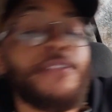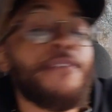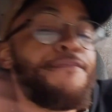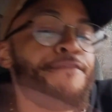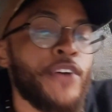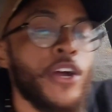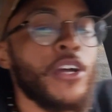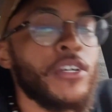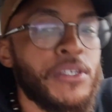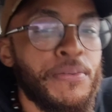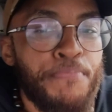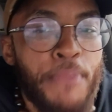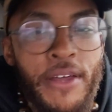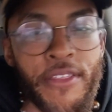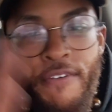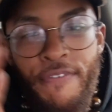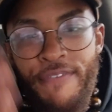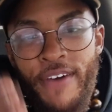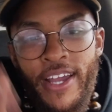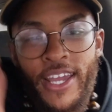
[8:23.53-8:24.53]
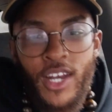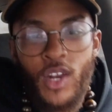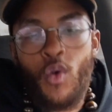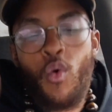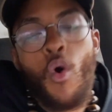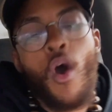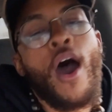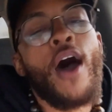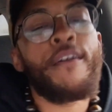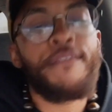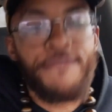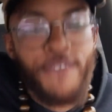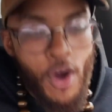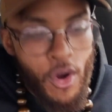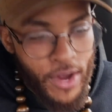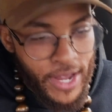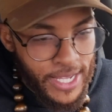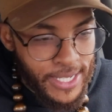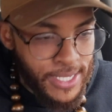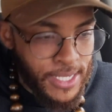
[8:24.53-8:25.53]
the first motherfucking quad
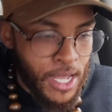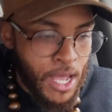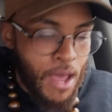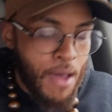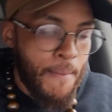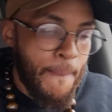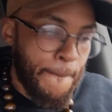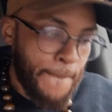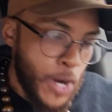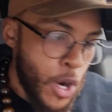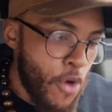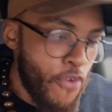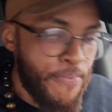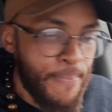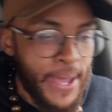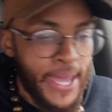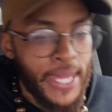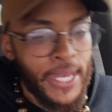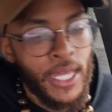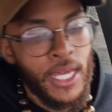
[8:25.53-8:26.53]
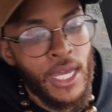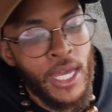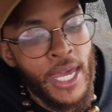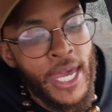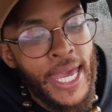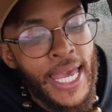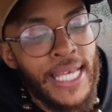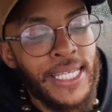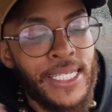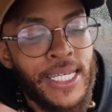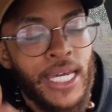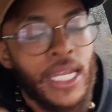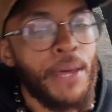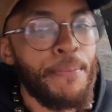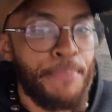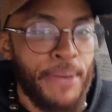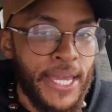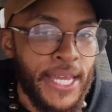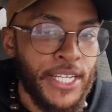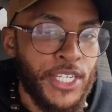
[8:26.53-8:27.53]
focused movement is going to
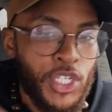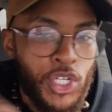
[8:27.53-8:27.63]
be